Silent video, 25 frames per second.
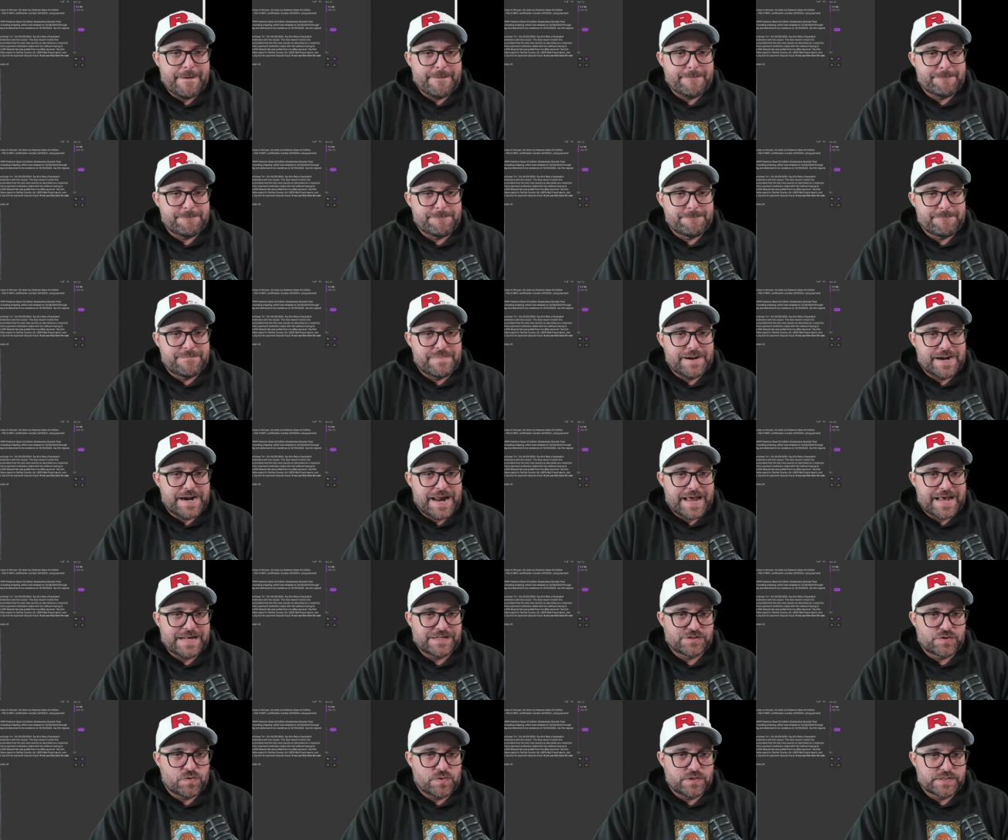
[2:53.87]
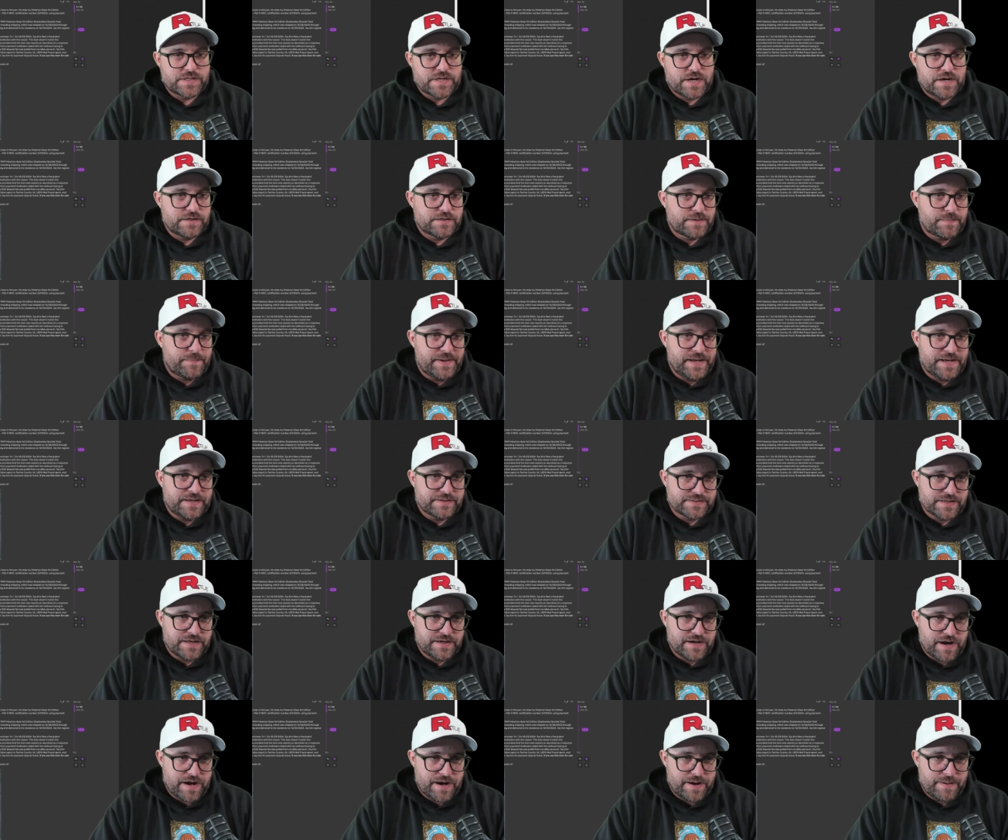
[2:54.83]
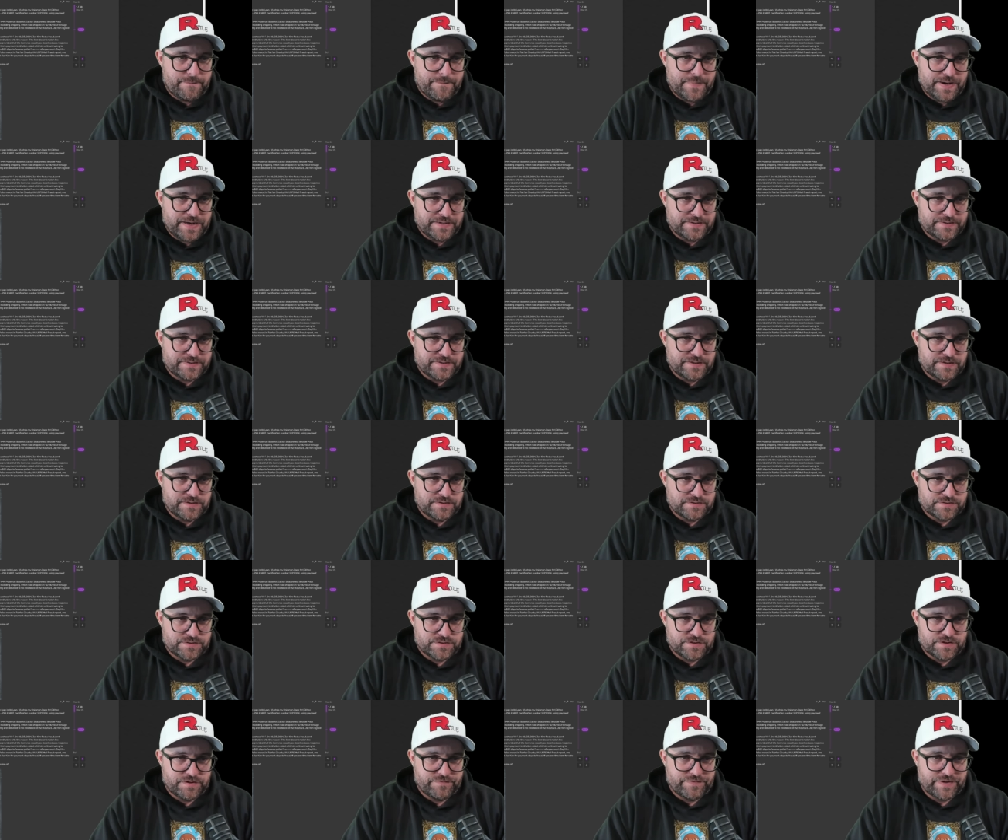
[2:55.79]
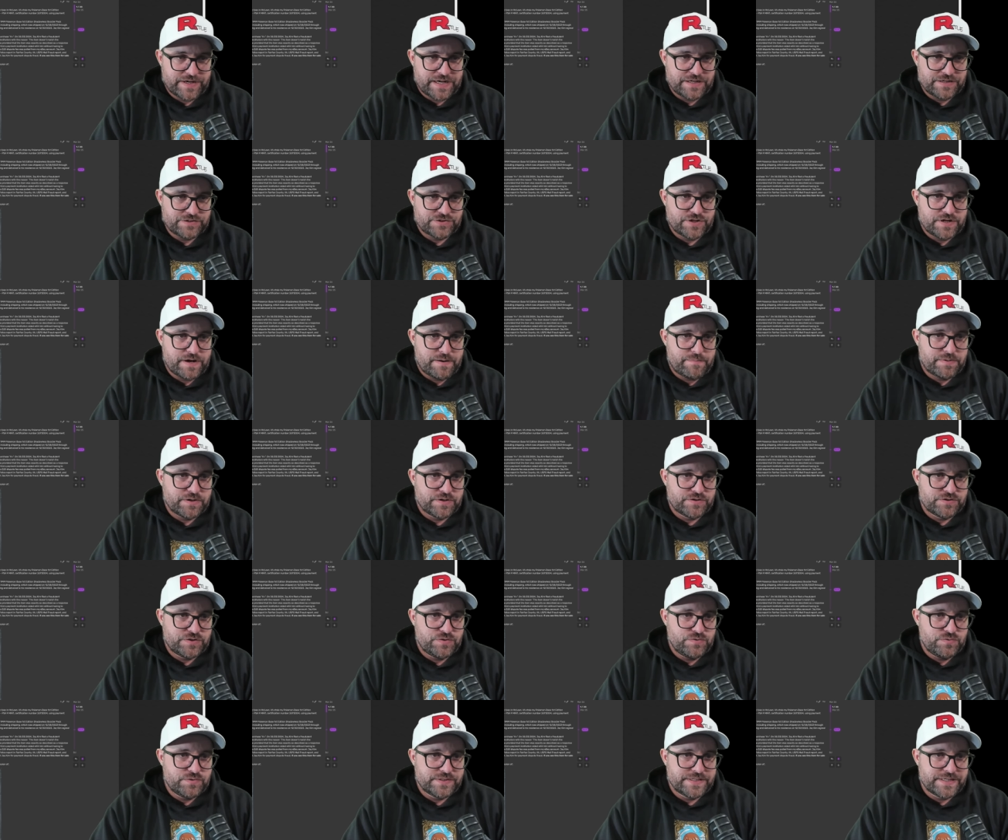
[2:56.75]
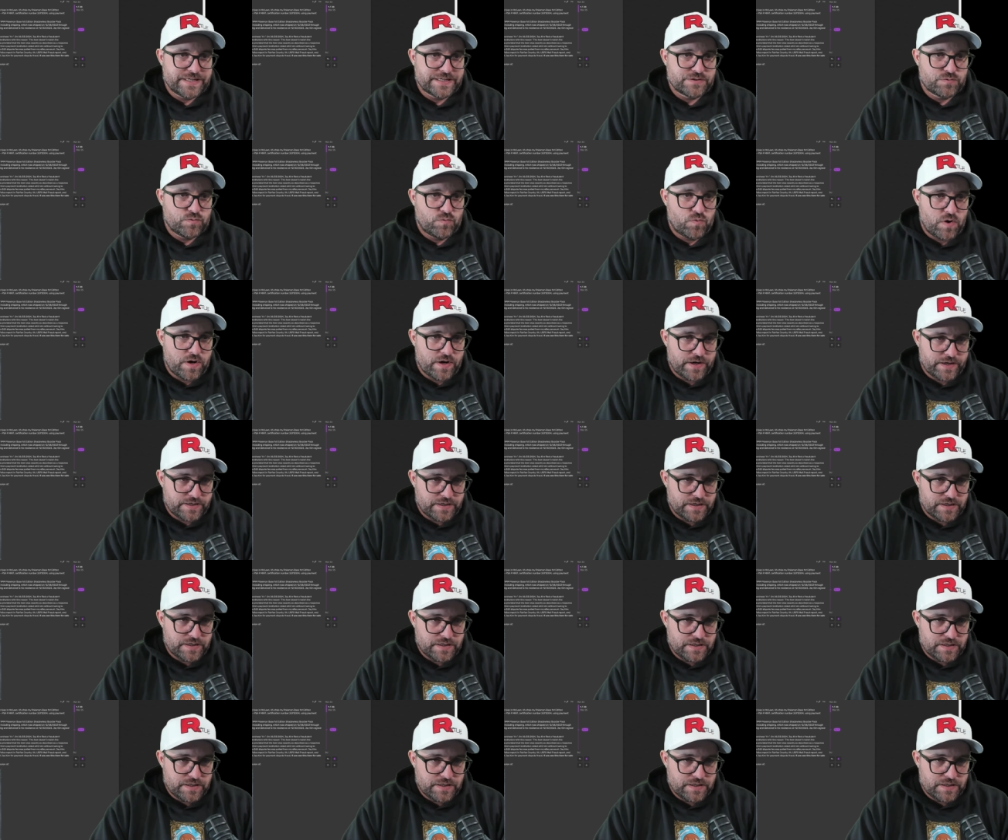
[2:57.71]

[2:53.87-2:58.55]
Blastoise art, PSA 9 mint, certification number 261.